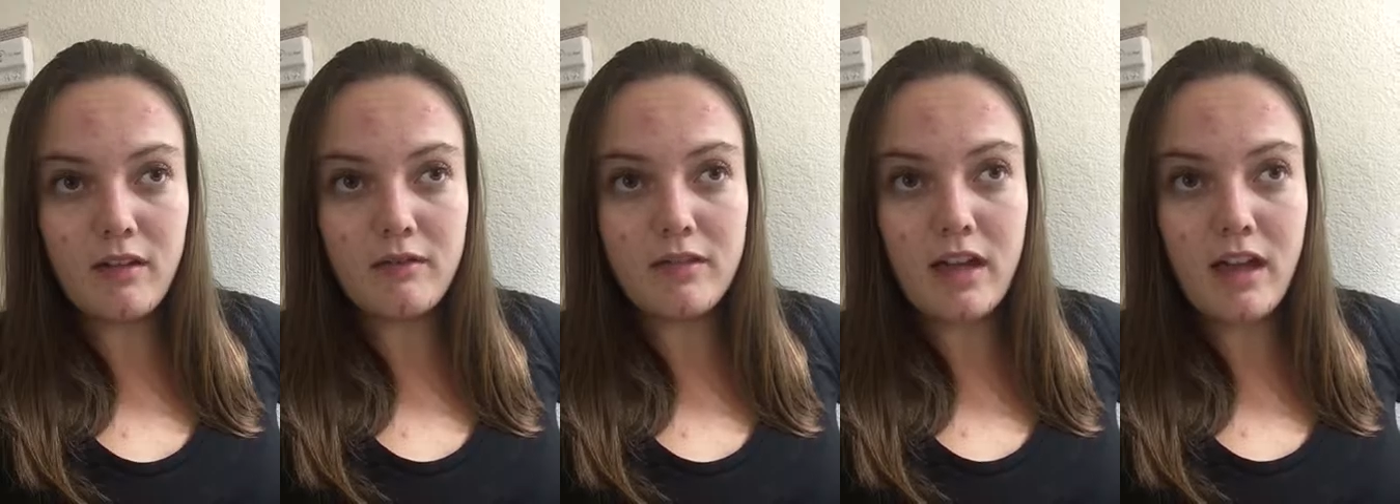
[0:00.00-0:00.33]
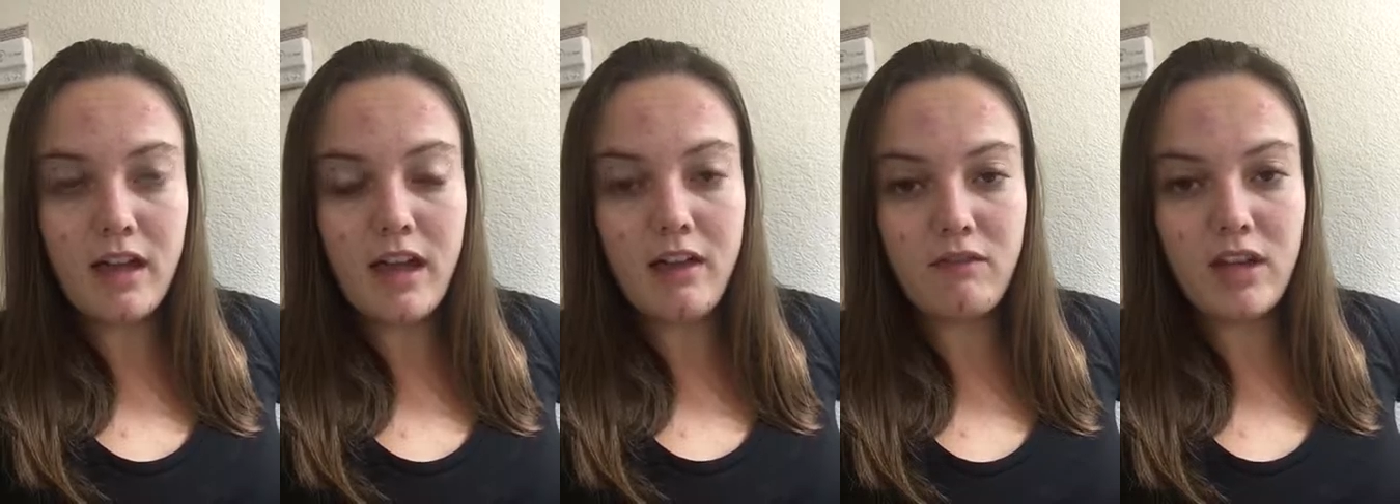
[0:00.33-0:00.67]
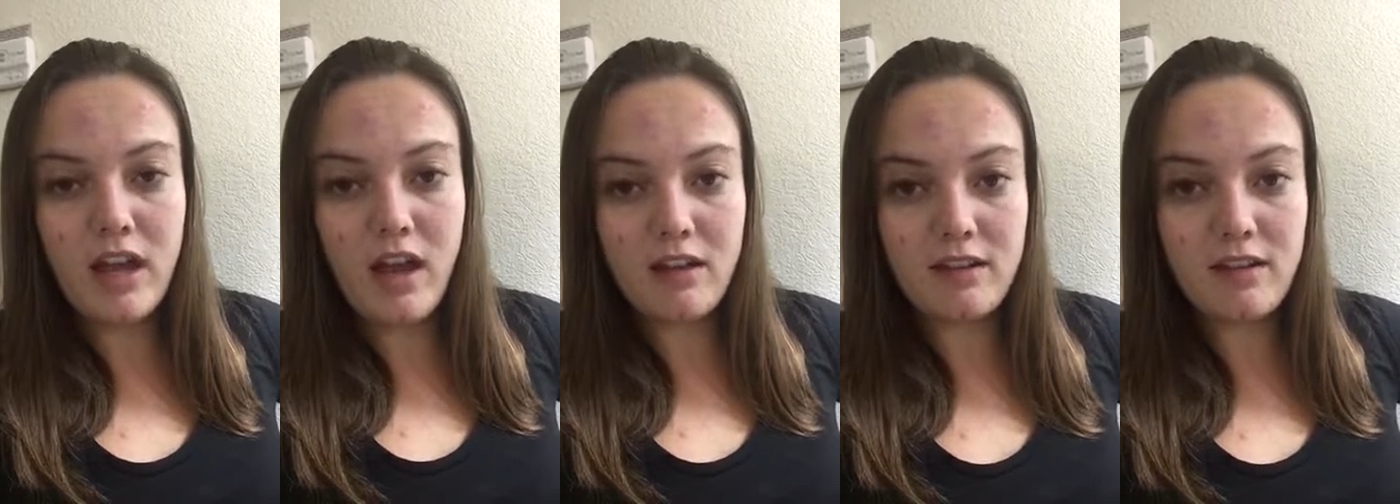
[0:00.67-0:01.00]
of not
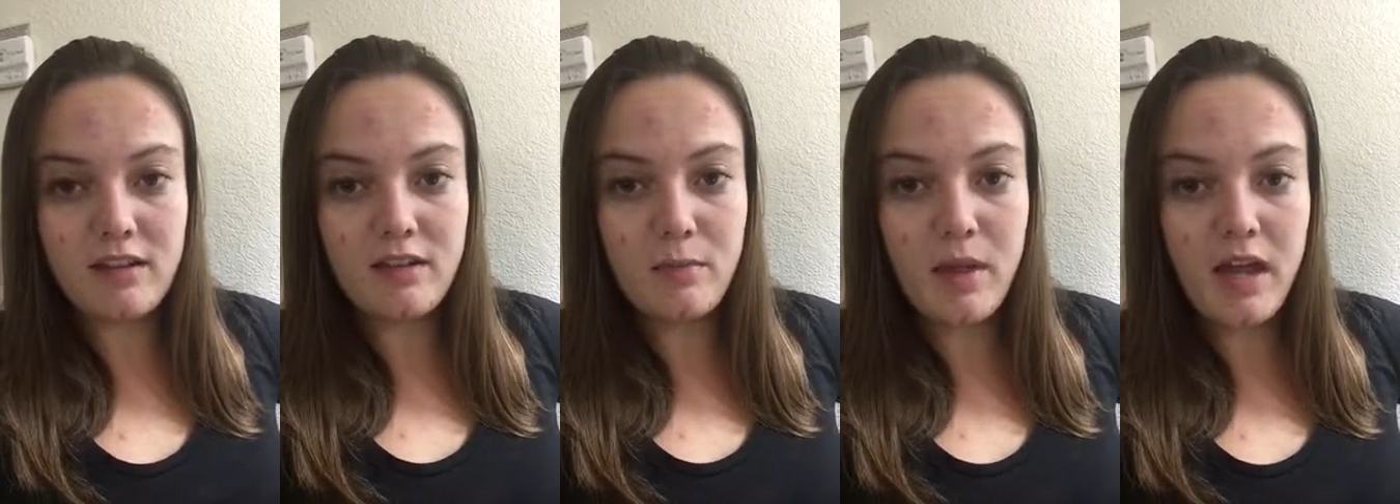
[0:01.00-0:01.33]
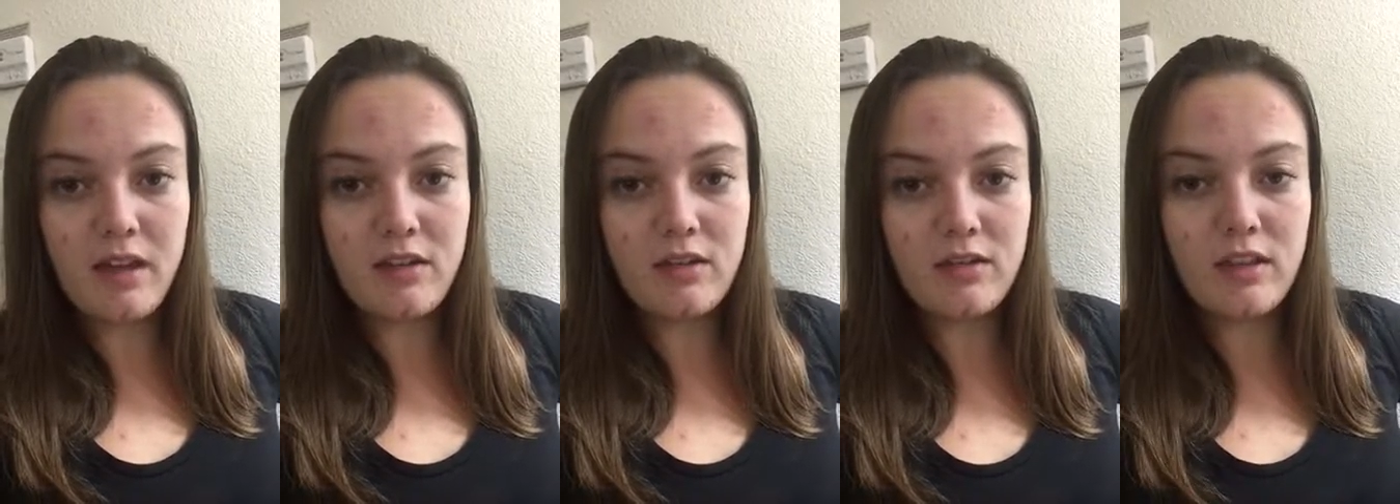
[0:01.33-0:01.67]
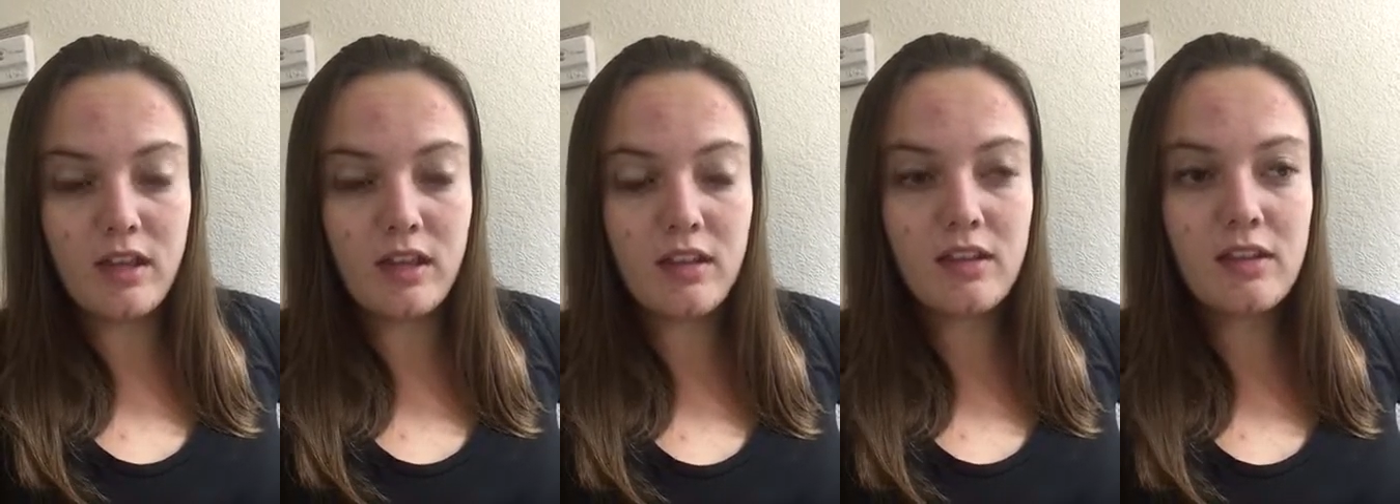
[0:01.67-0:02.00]
having access to pads or
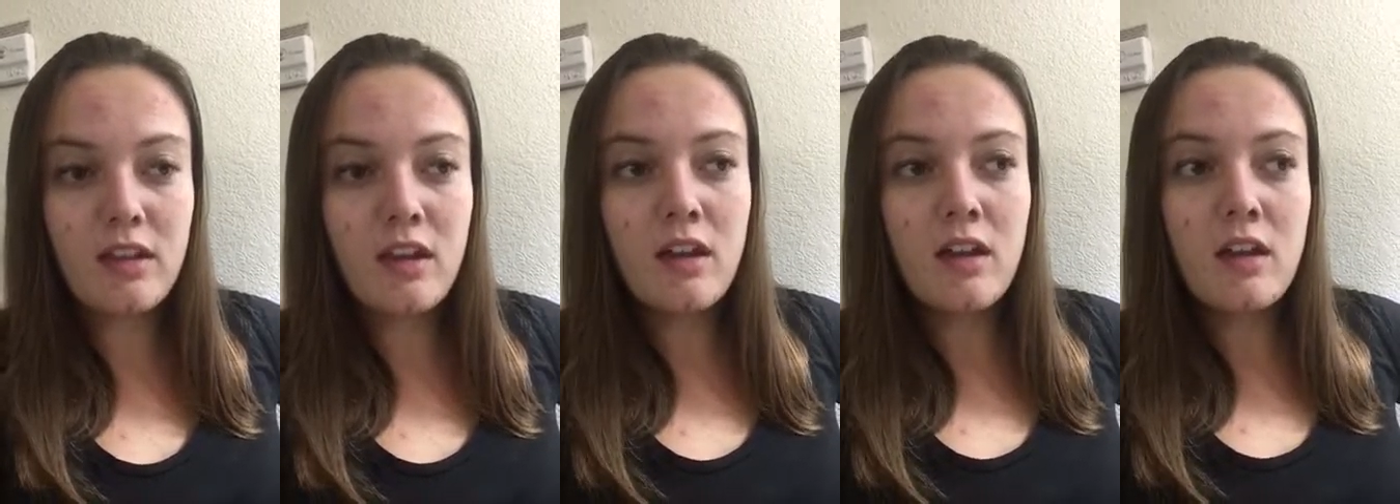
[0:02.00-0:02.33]
things.